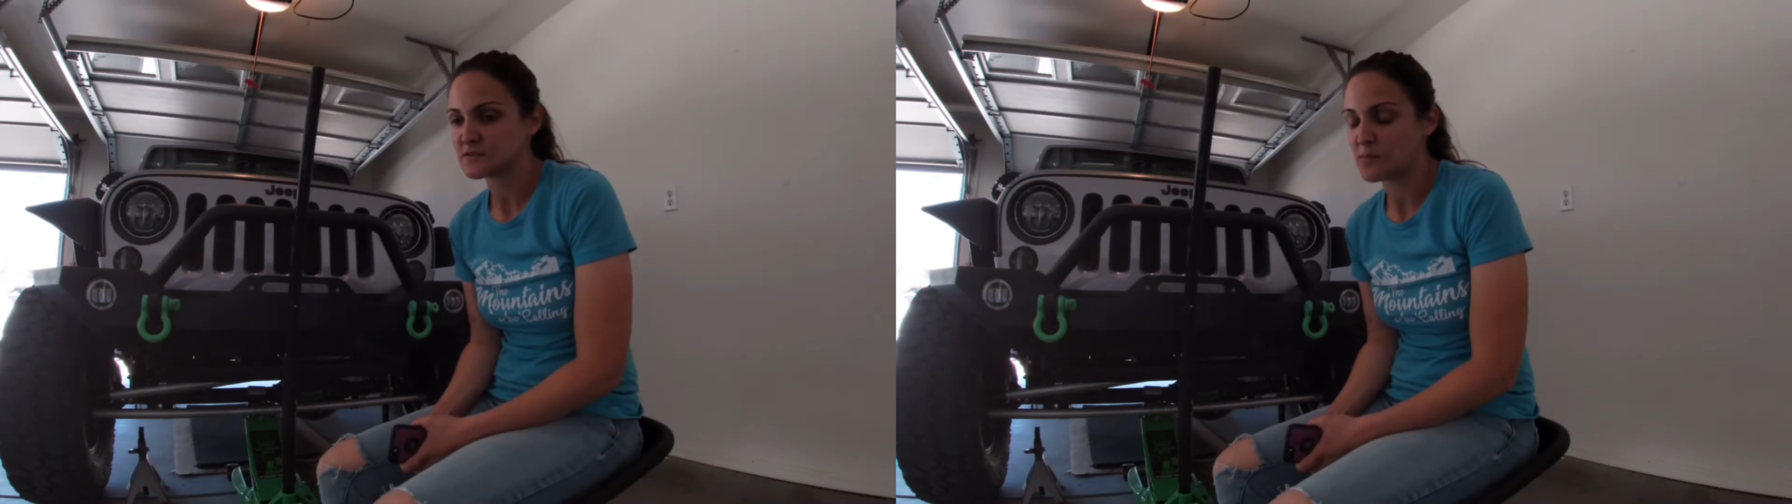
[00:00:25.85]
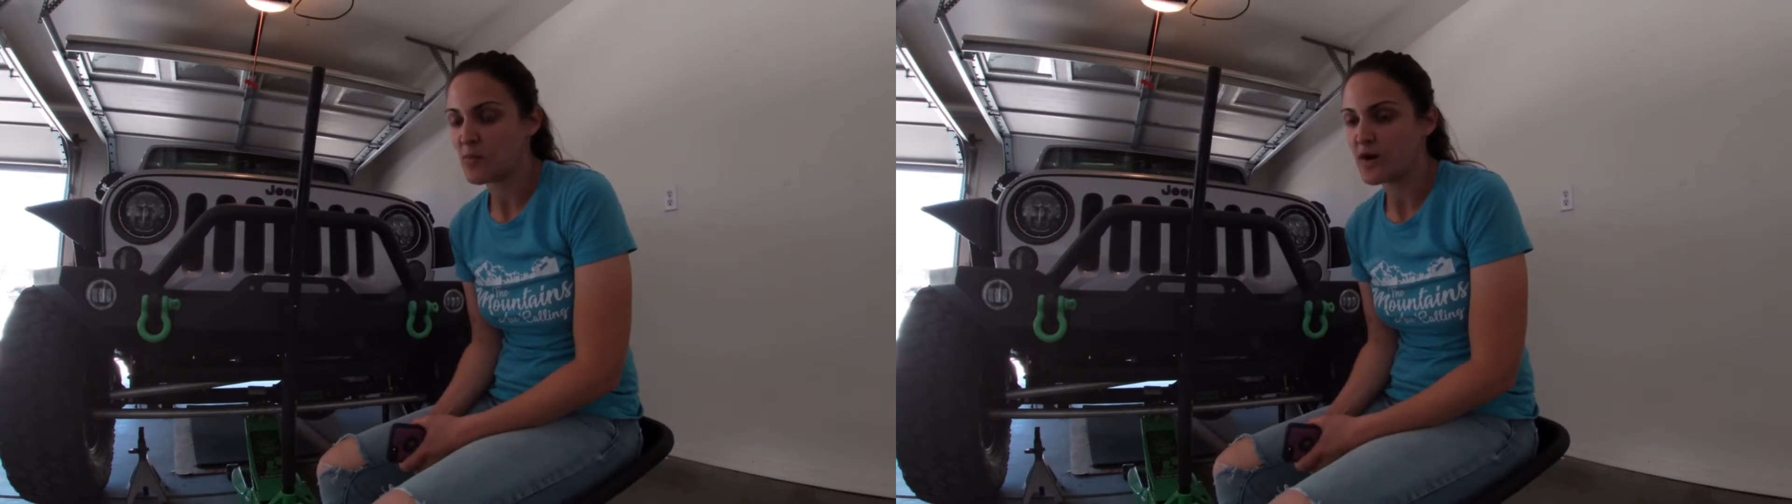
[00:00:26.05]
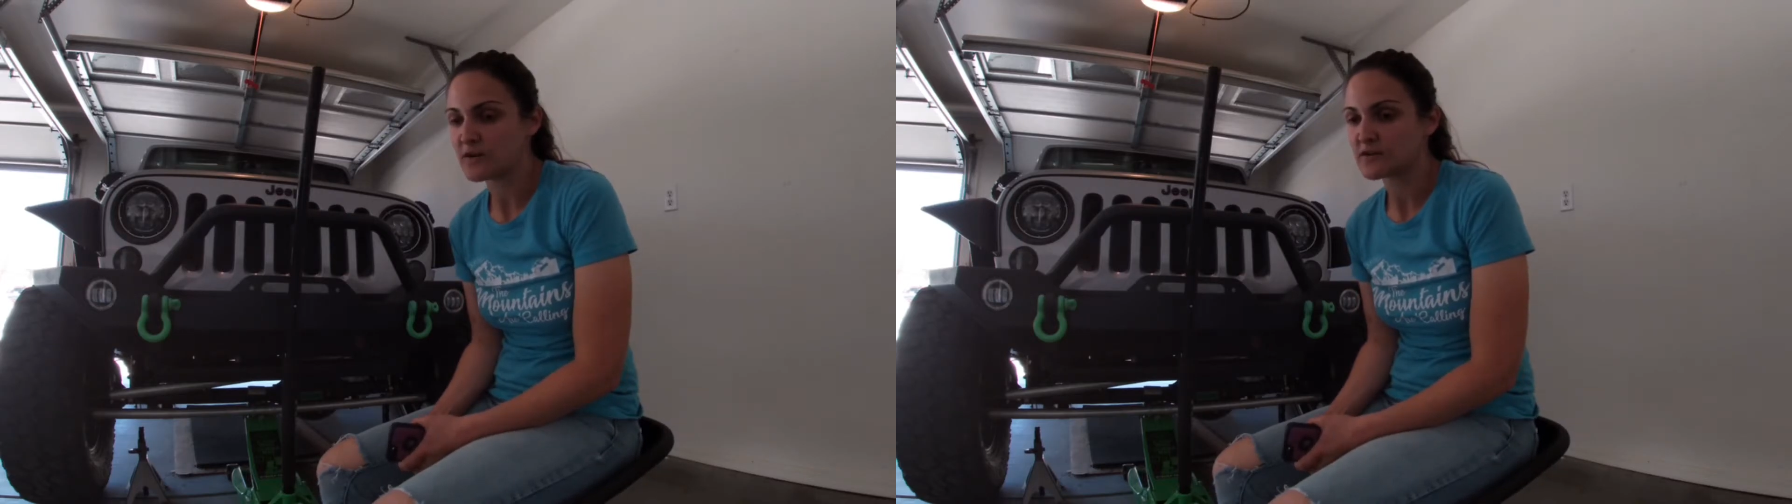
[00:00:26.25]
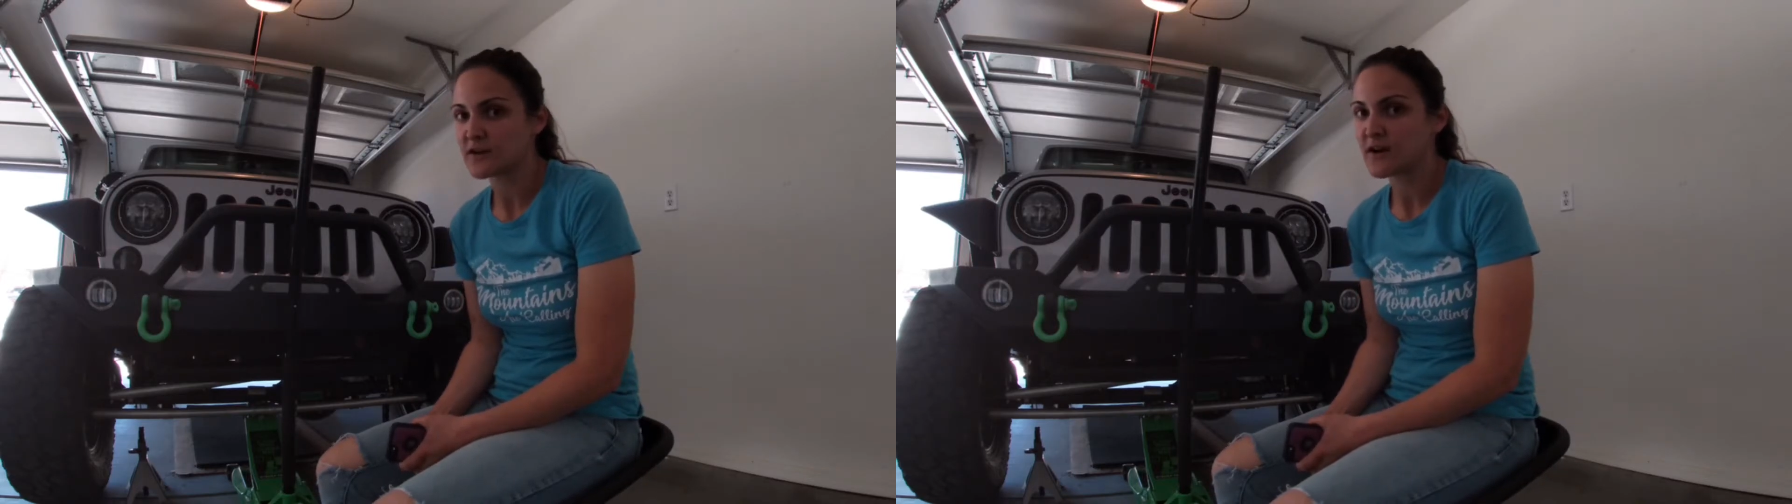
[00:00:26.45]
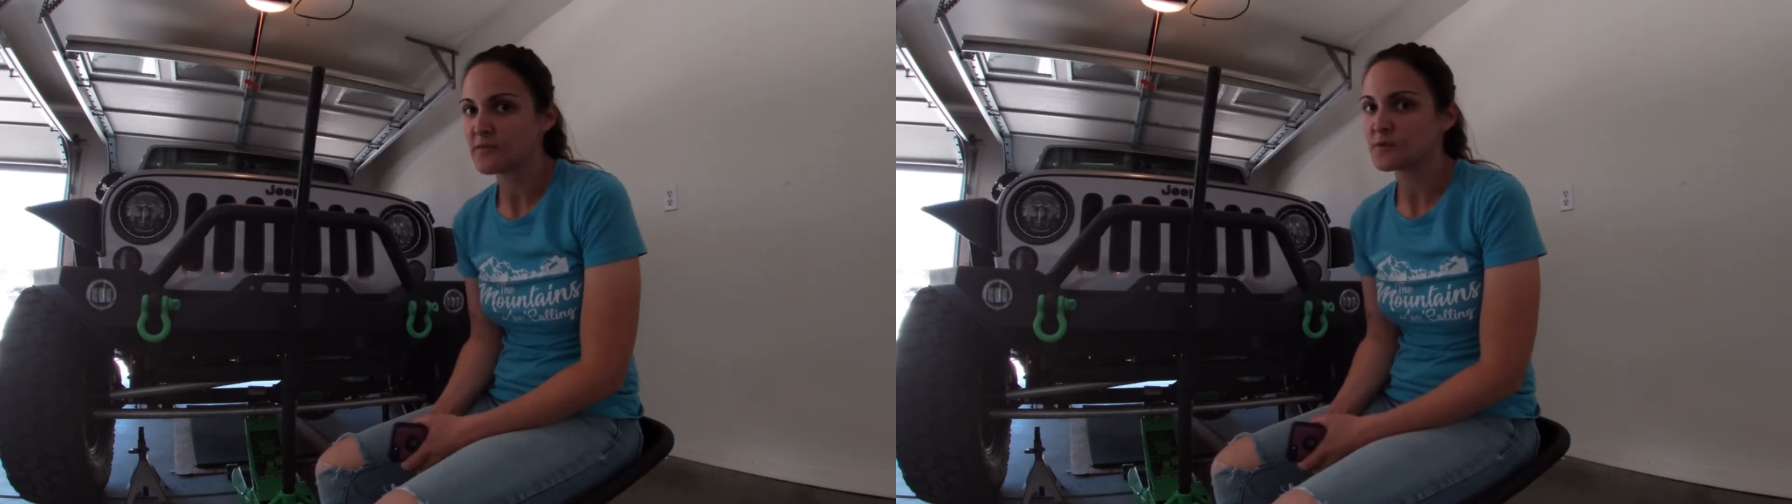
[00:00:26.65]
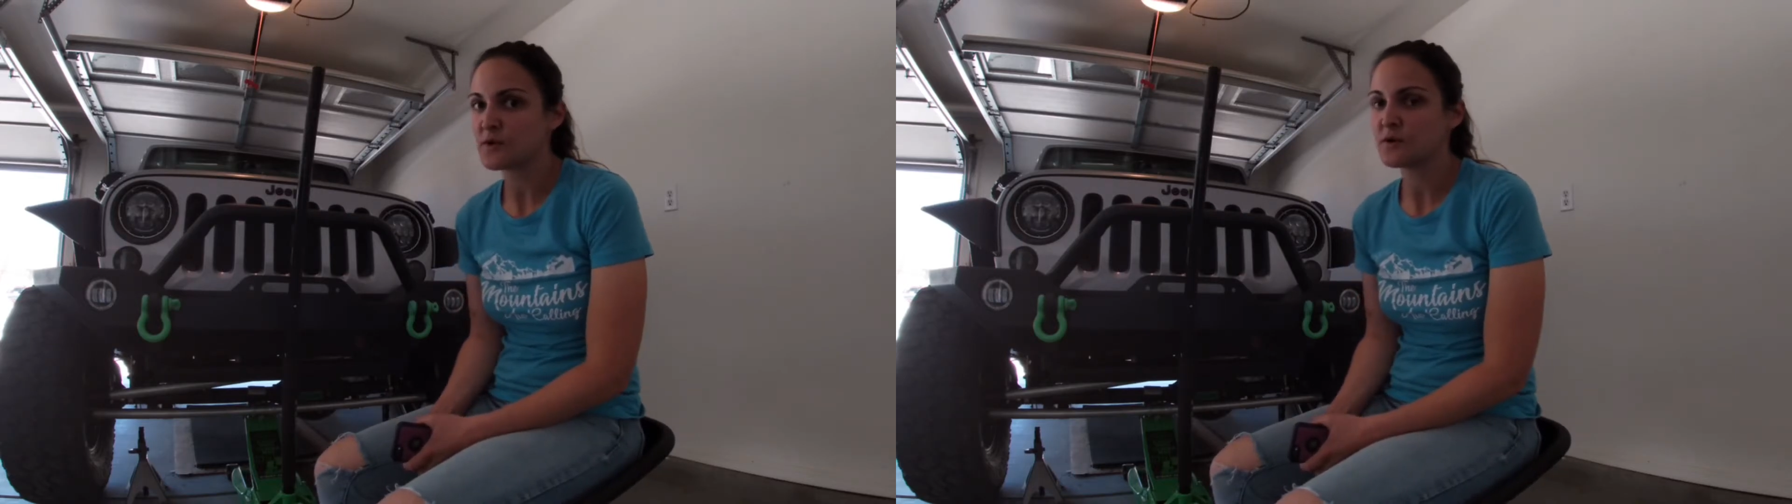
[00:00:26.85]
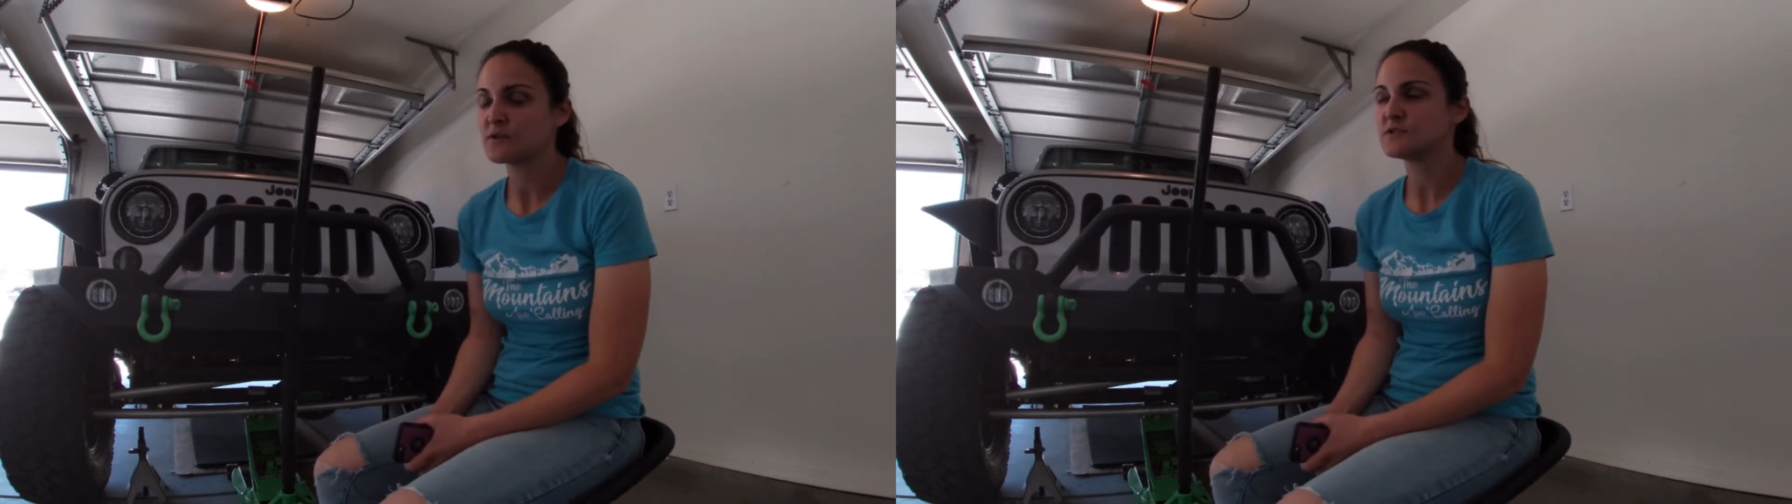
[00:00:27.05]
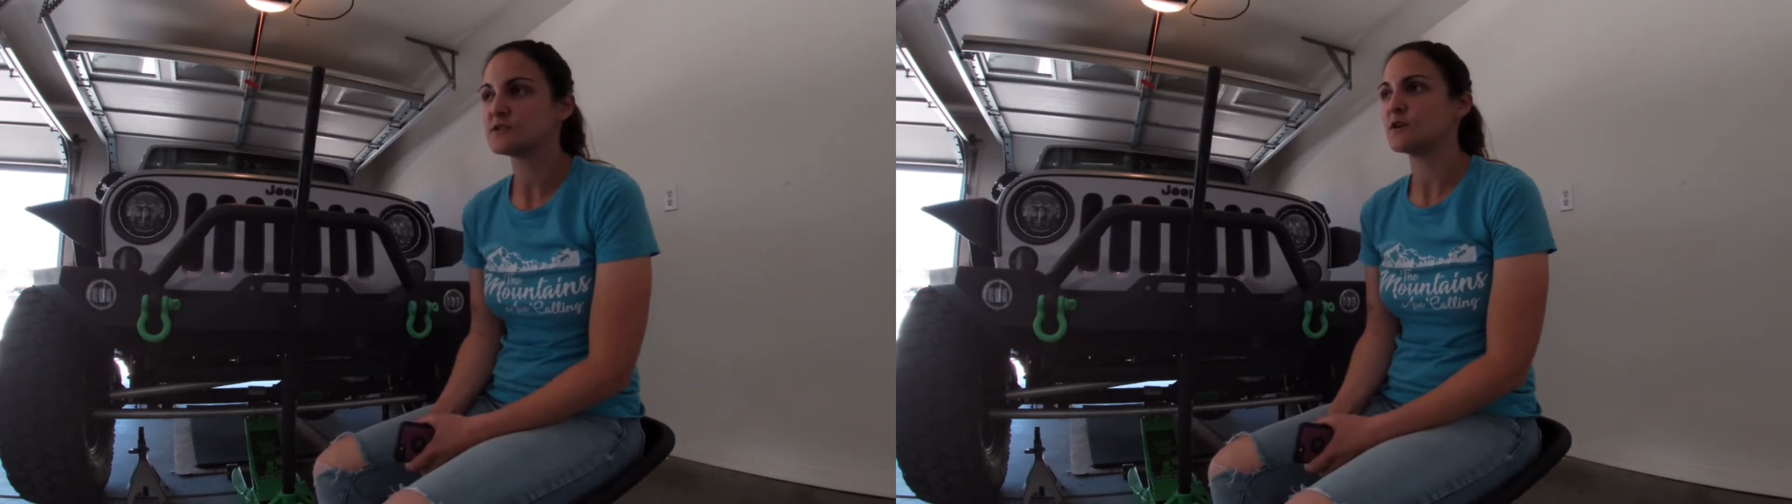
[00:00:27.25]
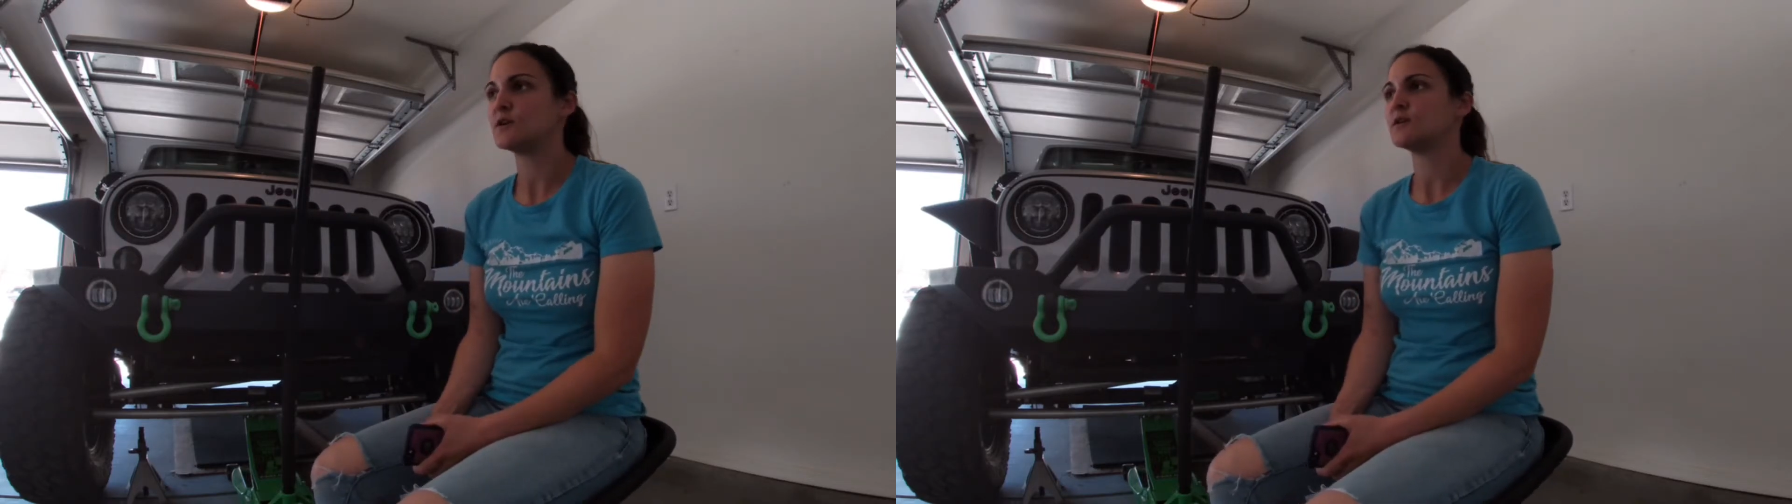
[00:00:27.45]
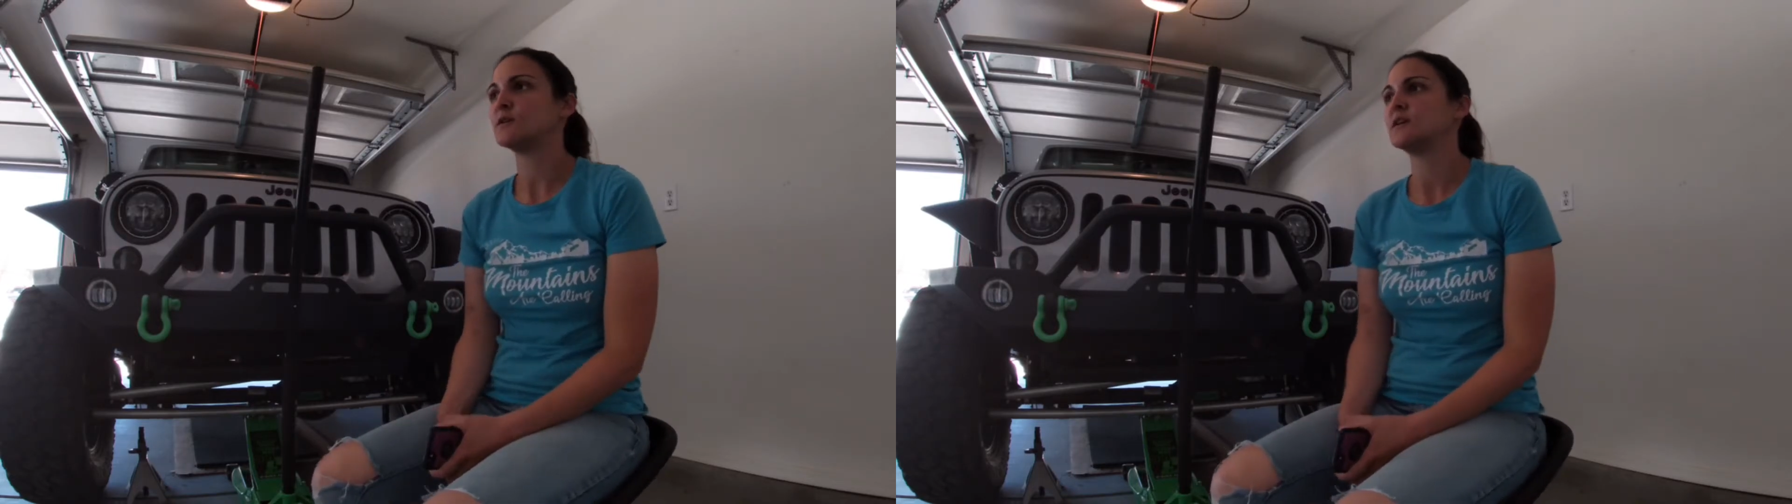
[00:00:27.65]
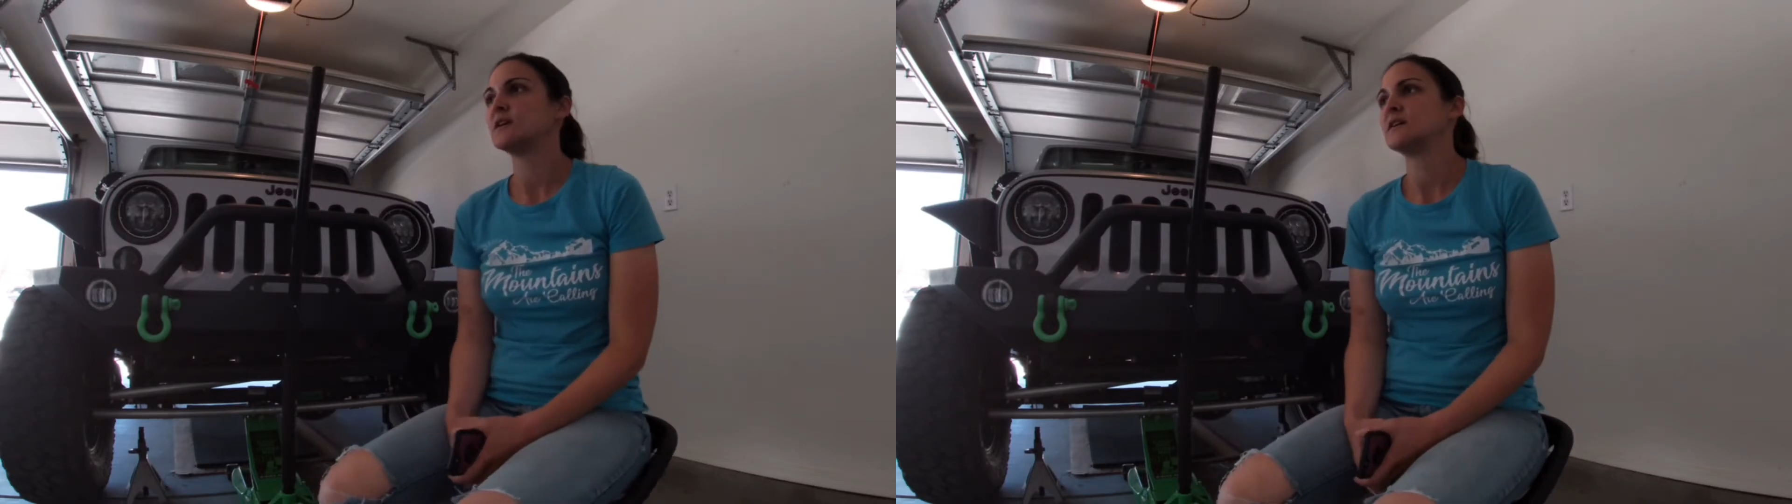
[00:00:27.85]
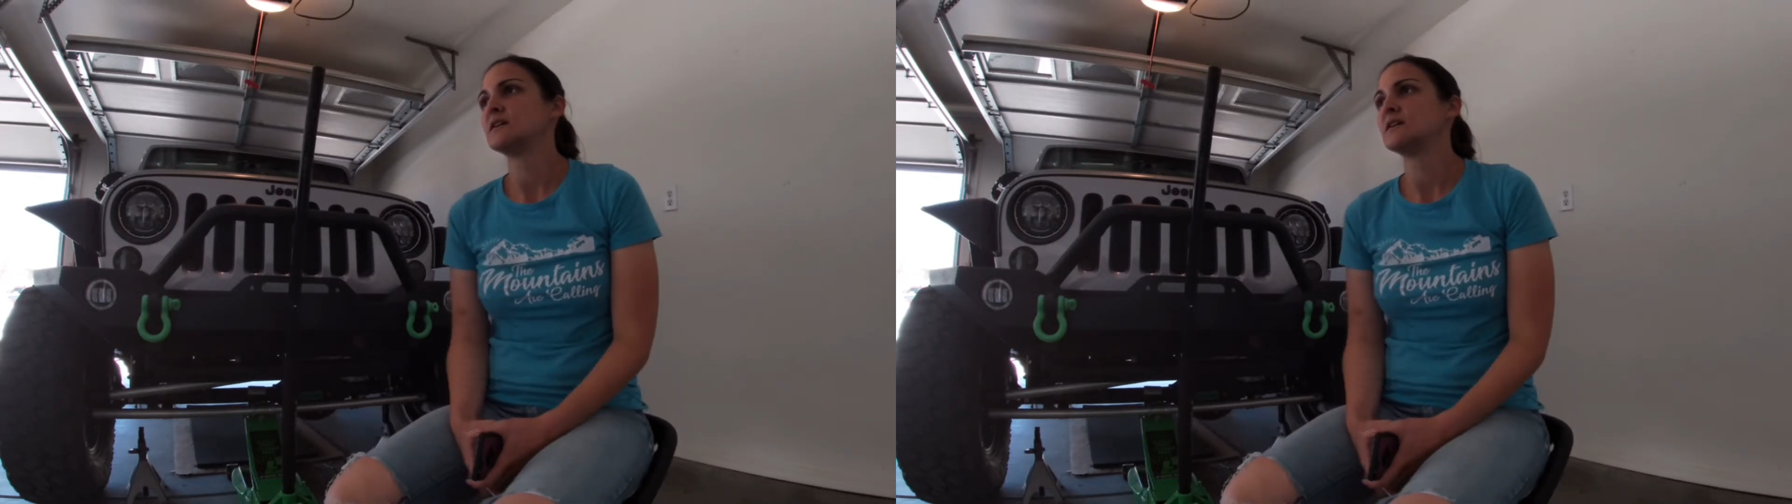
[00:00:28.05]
some wandering on the road, so